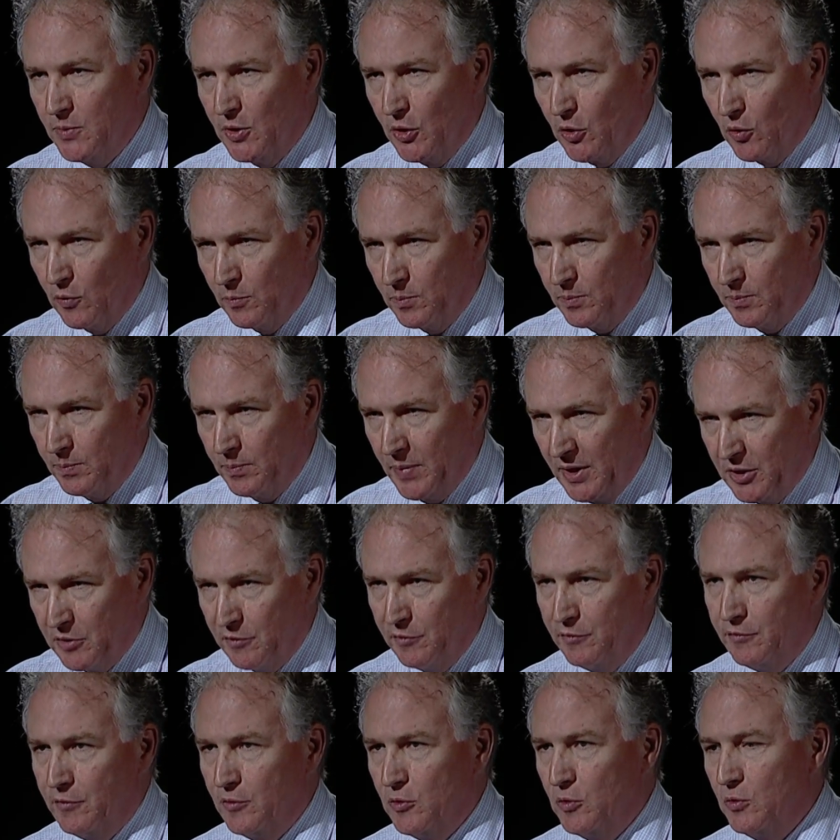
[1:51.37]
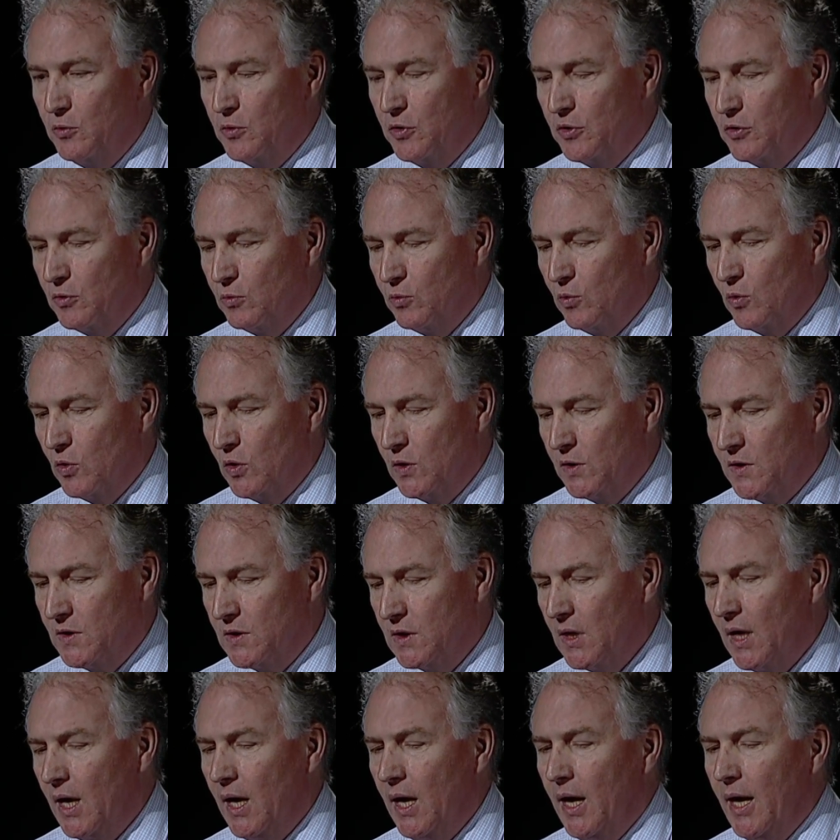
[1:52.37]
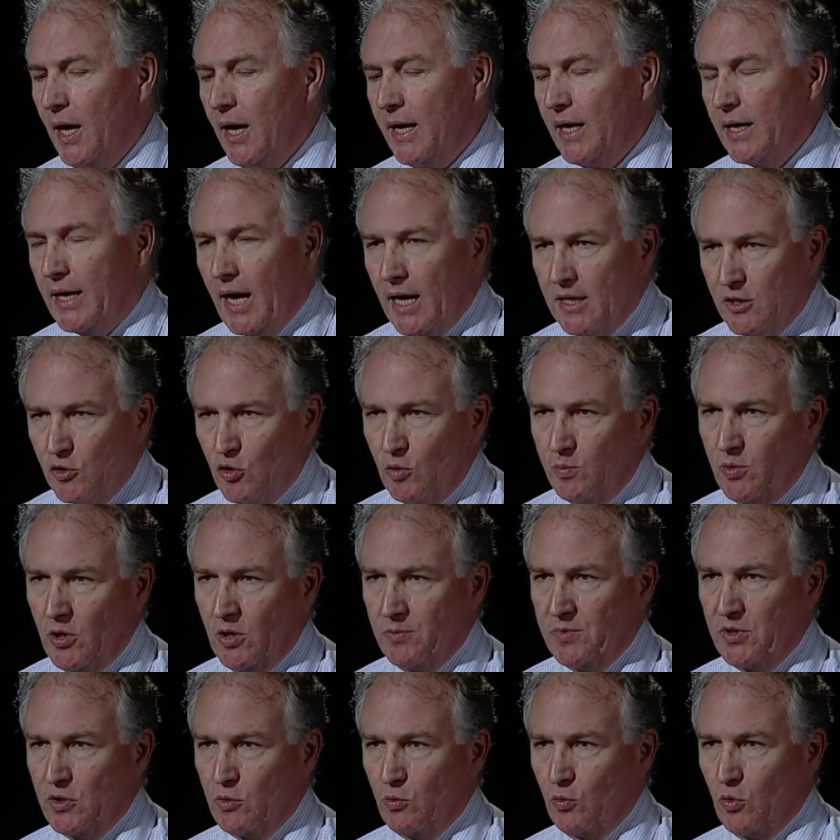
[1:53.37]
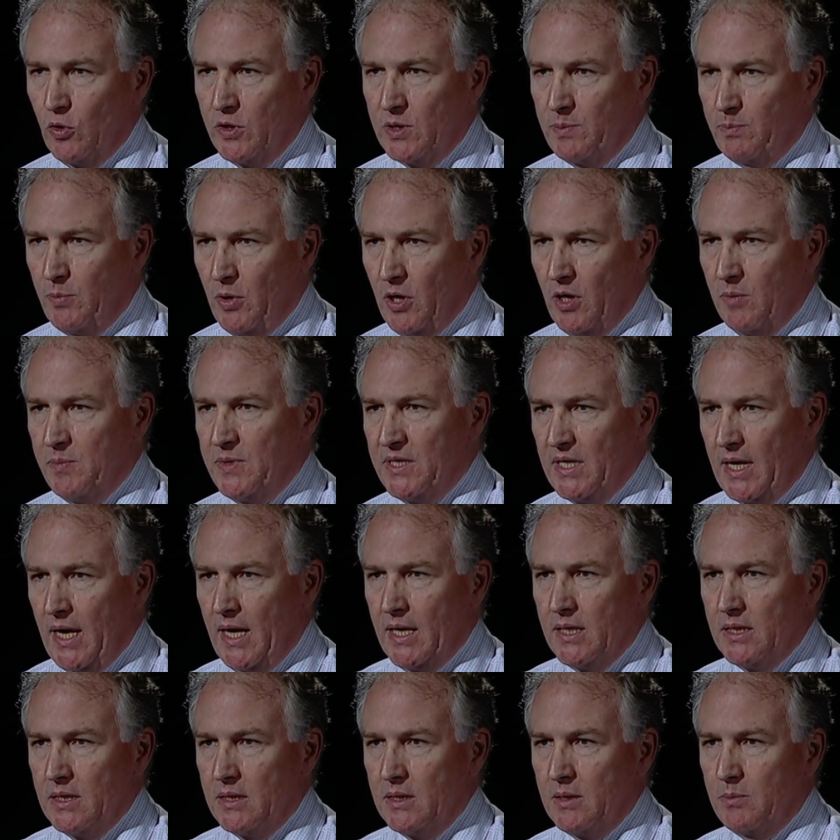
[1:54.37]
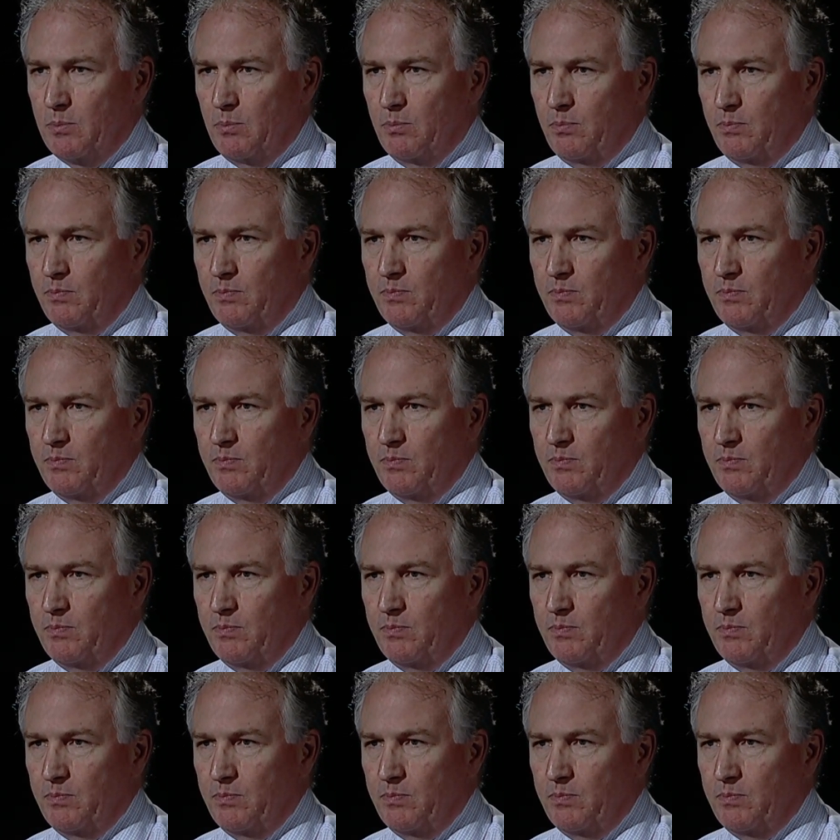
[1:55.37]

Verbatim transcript: you know better food, towards gastropubs, towards pubs as